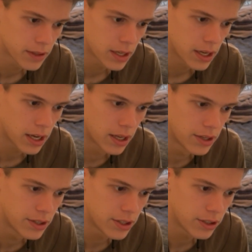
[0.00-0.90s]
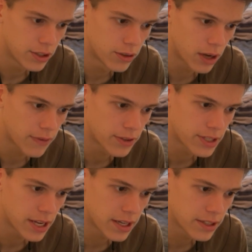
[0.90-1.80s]
And, after
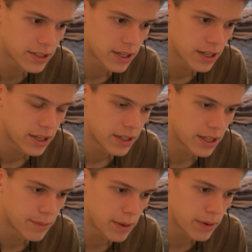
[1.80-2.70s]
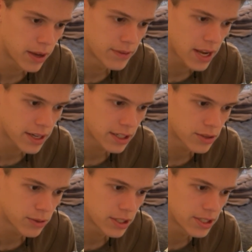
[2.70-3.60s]
takes, then maybe I have tactics
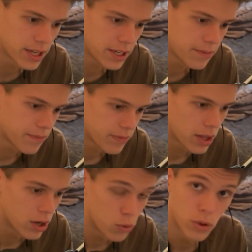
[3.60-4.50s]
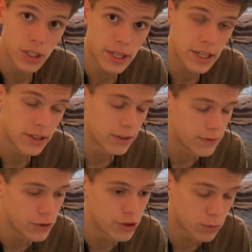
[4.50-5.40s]
with this knight, which I did in the
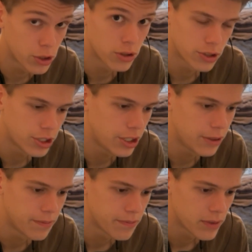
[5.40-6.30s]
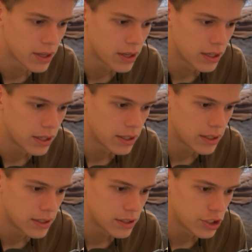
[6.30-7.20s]
future, which you'll see.
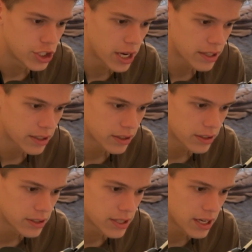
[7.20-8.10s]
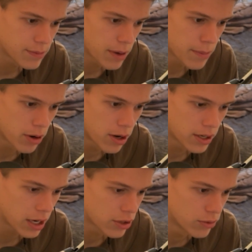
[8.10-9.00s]
Check, takes my pawn,
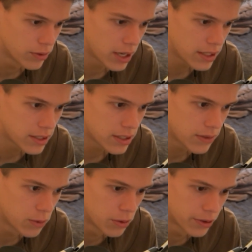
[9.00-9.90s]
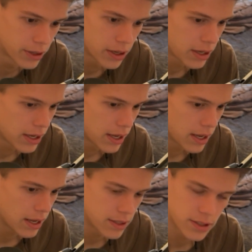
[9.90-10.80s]
I go knight to c4.
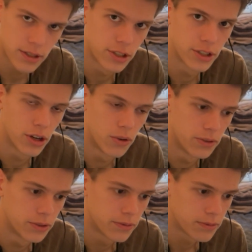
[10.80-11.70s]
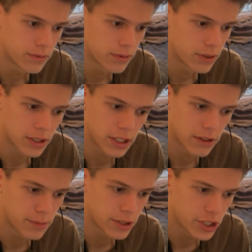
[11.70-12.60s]
This is just over. Gives
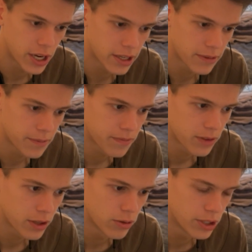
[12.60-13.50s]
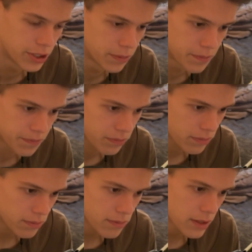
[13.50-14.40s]
me a check, goes here.
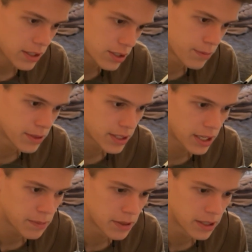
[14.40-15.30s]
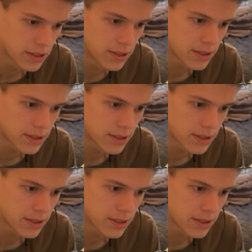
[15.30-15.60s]
This is a mistake because